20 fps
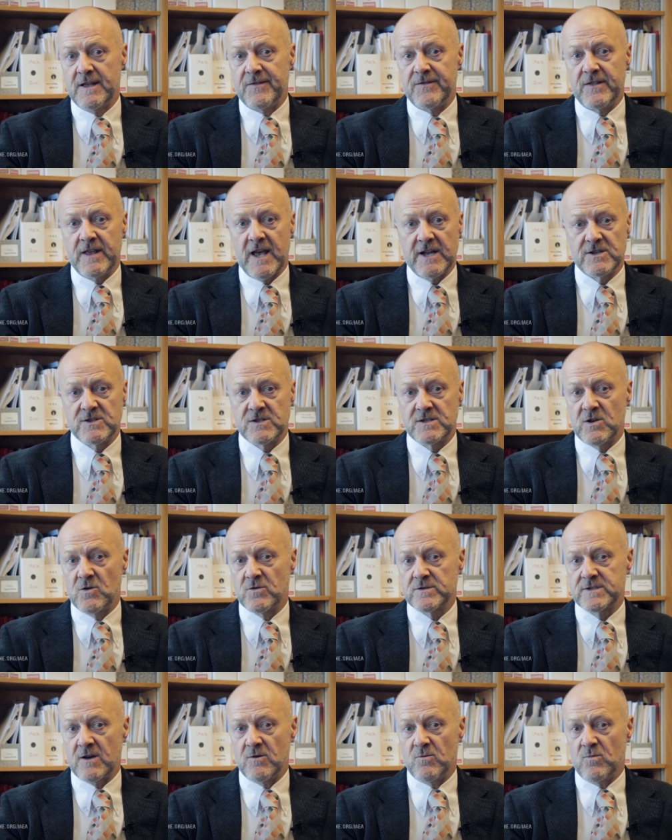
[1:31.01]
The agency
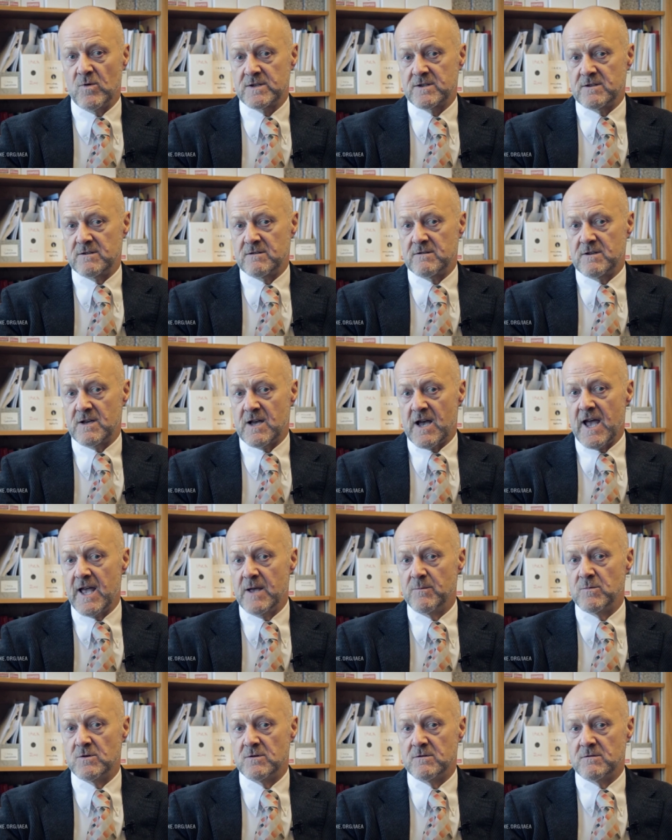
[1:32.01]
also wasn't
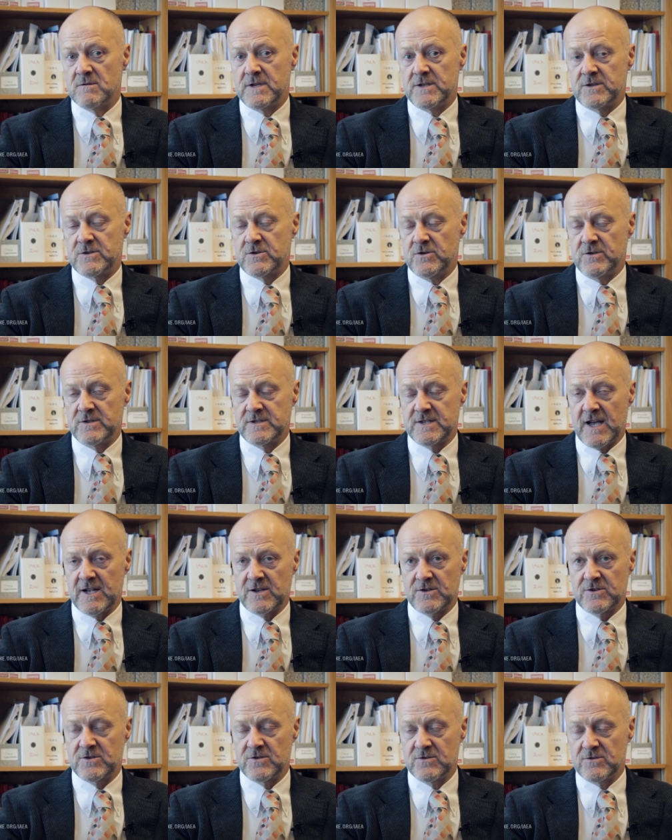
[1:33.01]
able, it turns out,
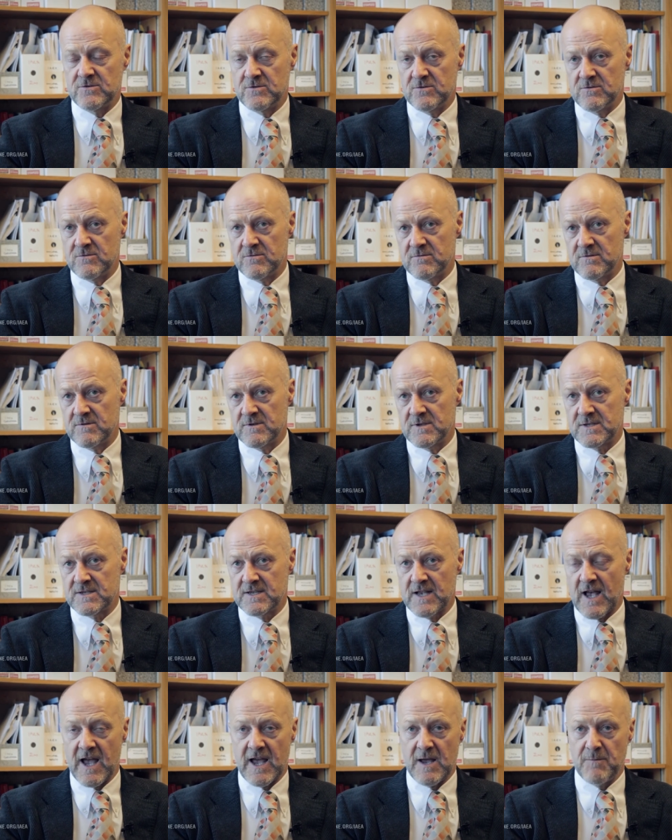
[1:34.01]
to
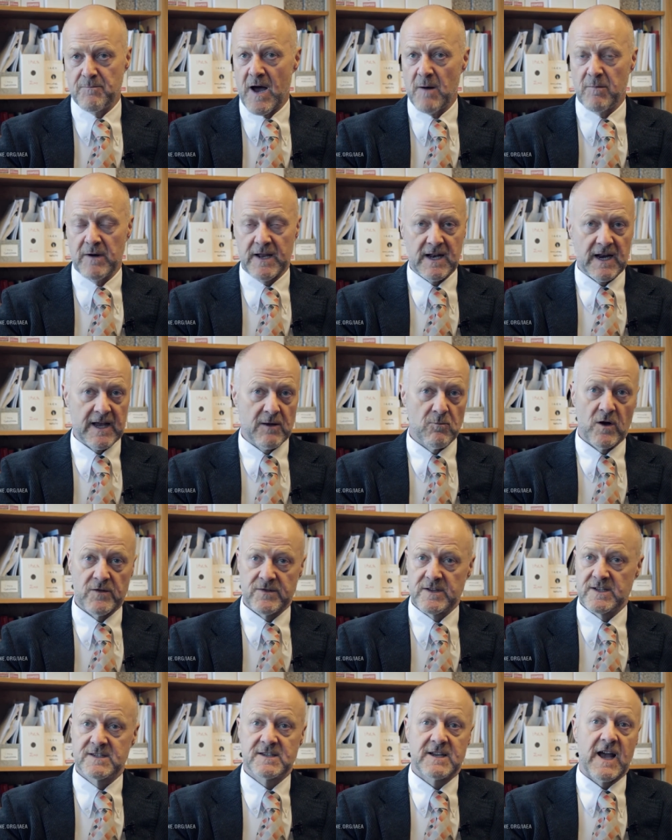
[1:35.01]
say publicly what
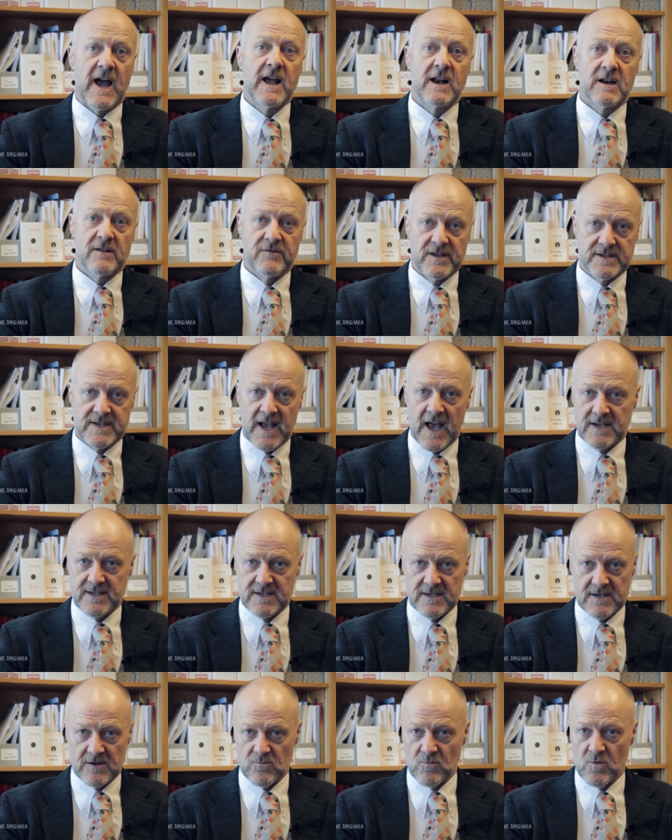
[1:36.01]
the scale of this
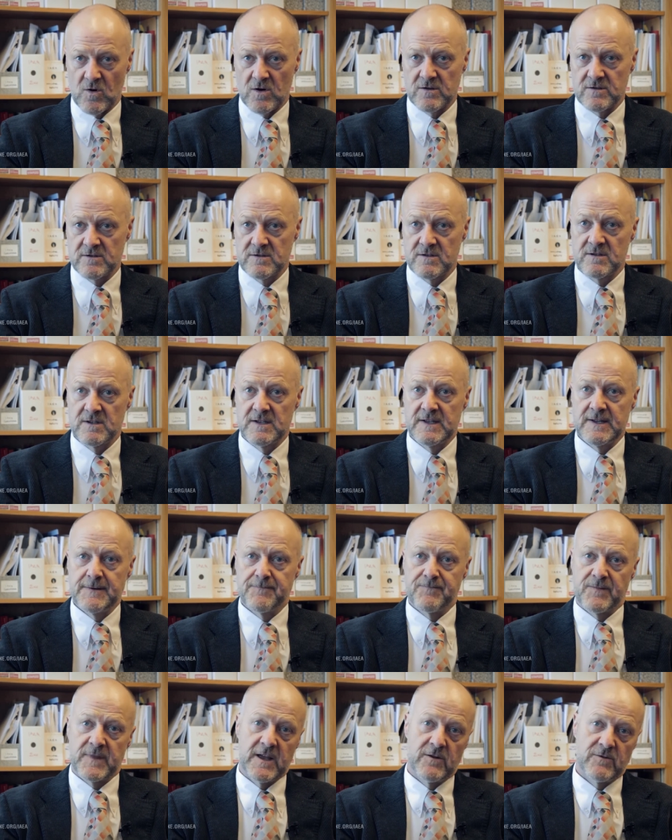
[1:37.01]
accident was.
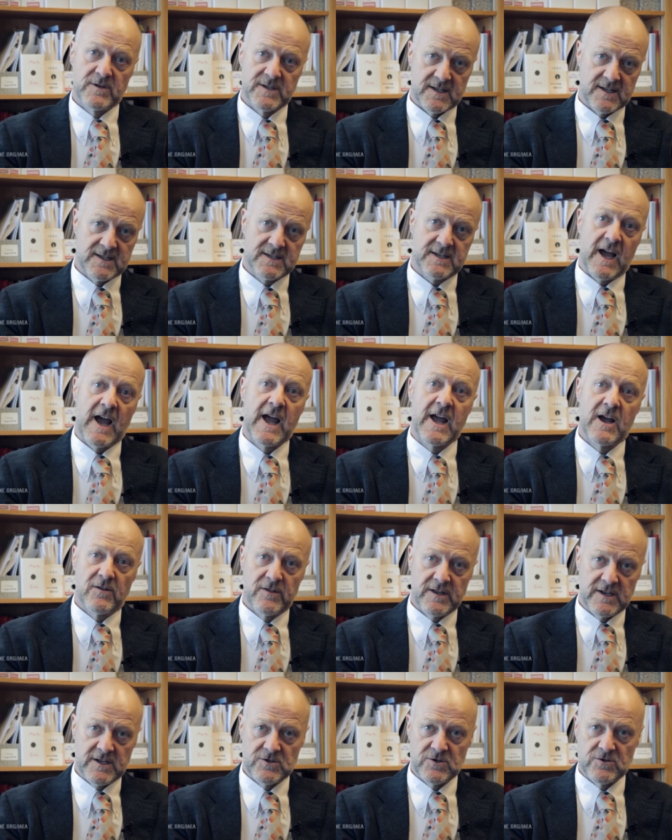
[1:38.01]
There is a scale
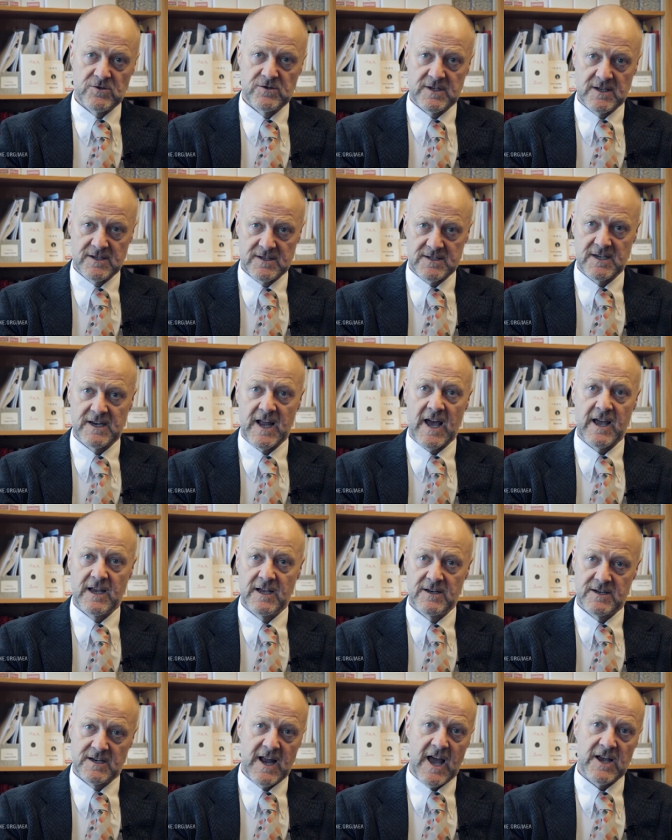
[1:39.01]
that is used
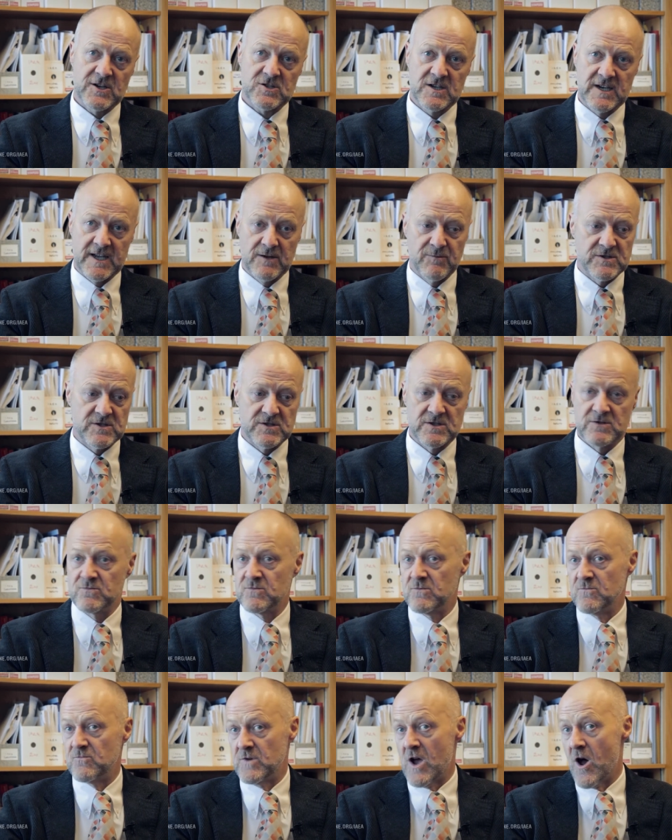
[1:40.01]
internationally which is
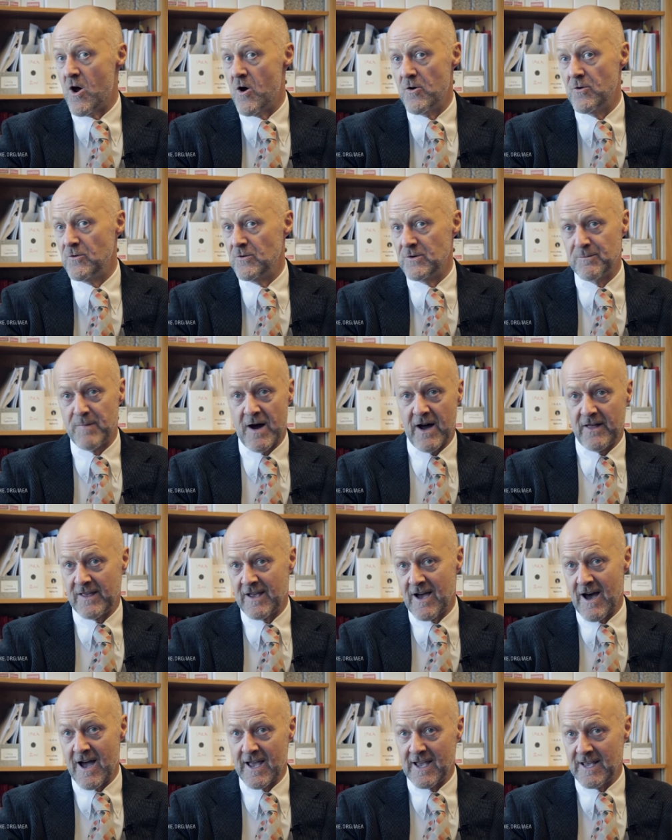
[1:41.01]
owned by the
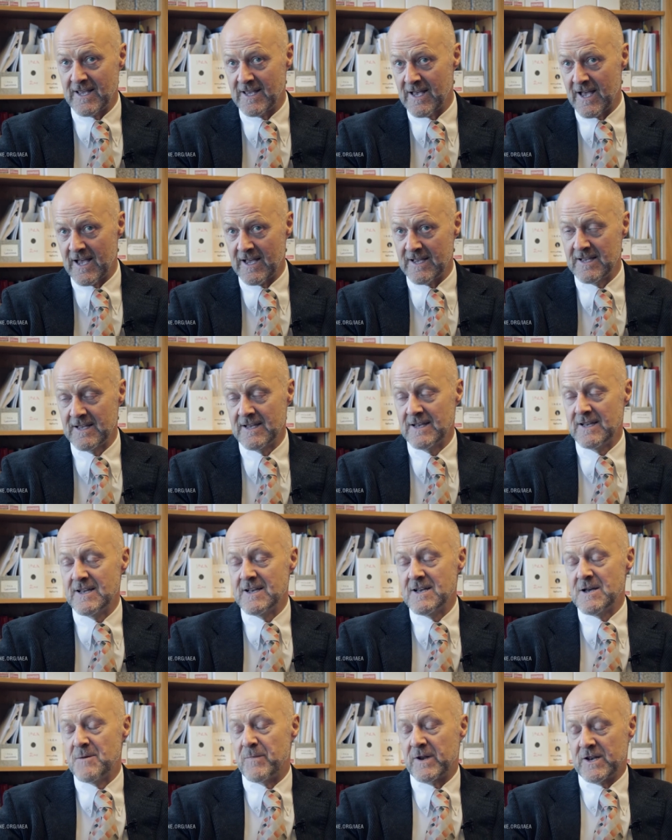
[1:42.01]
I A E A,
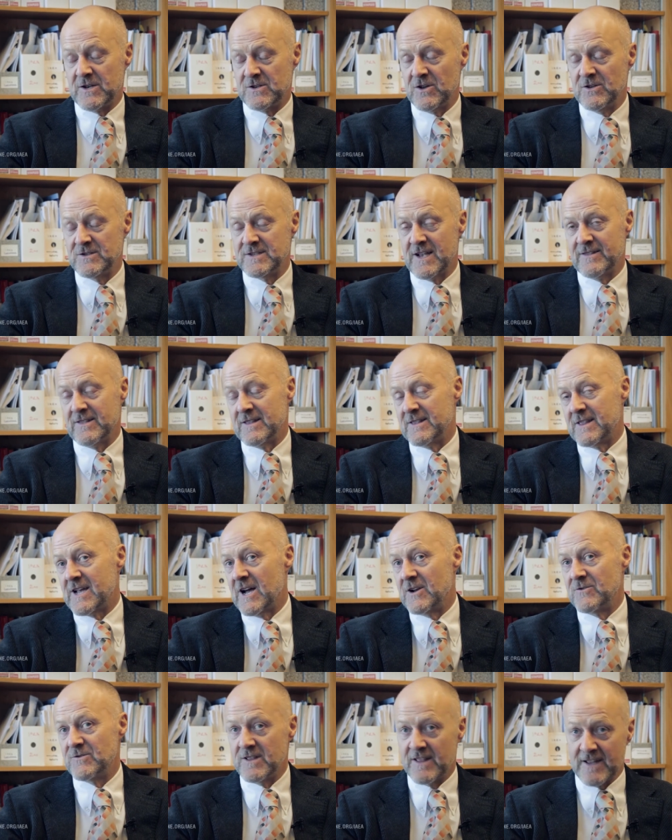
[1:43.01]
but it turns out that the
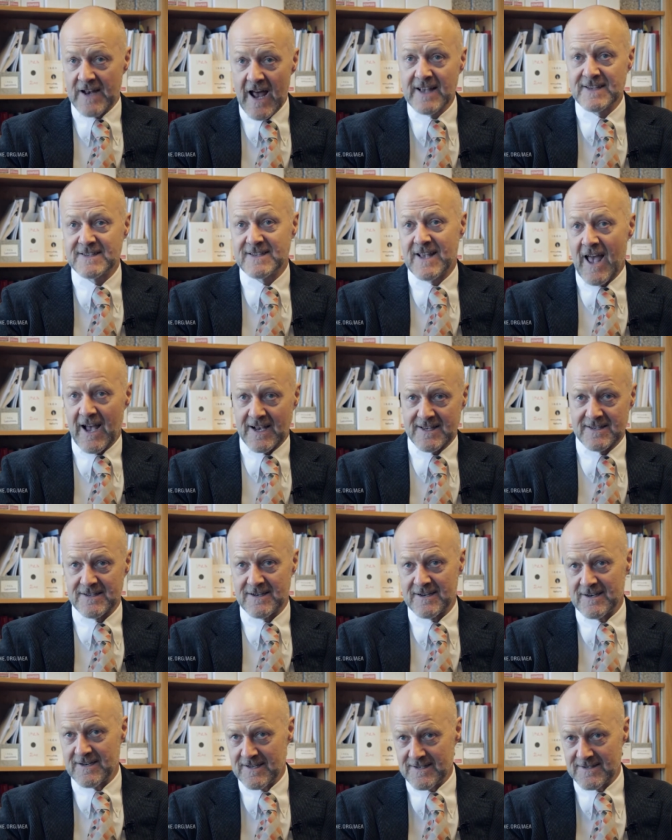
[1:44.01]
country that has the
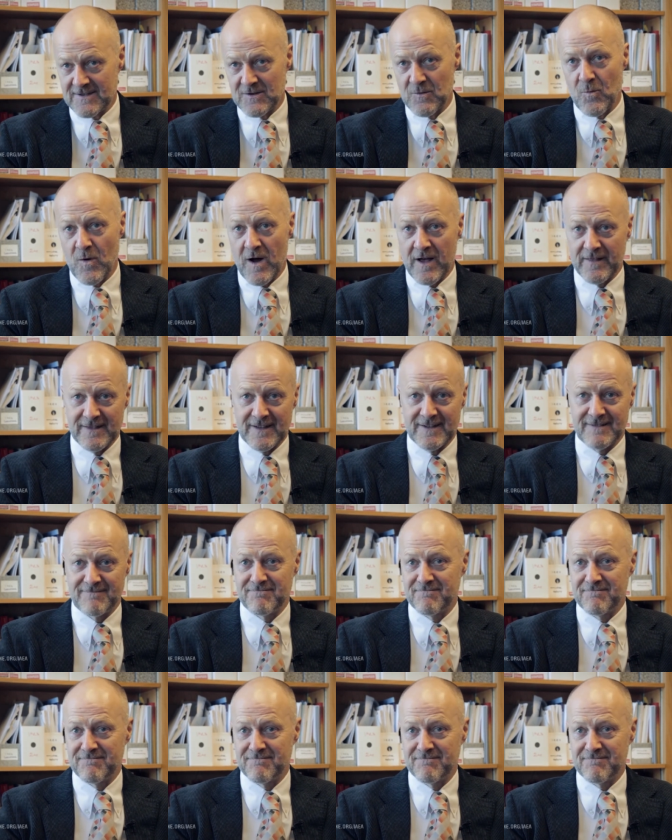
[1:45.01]
accident is the one that